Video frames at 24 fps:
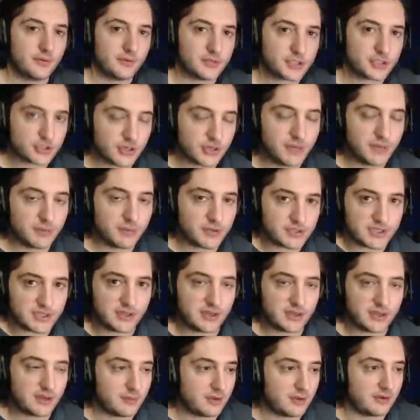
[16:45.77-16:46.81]
streamers in the
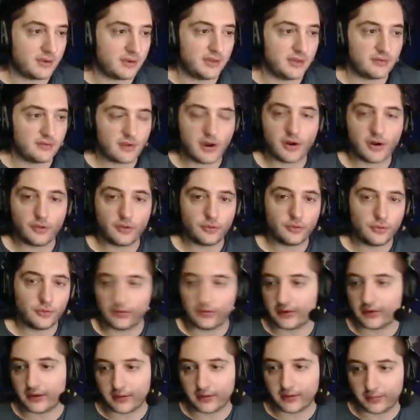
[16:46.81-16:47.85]
communities, are
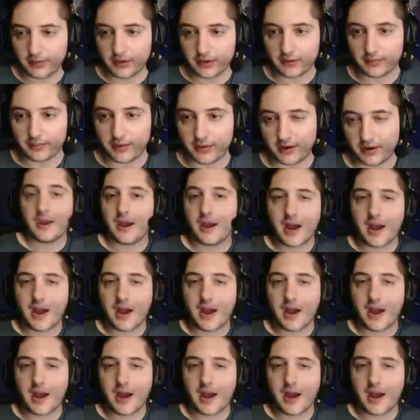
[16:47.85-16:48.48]
losing computer parts.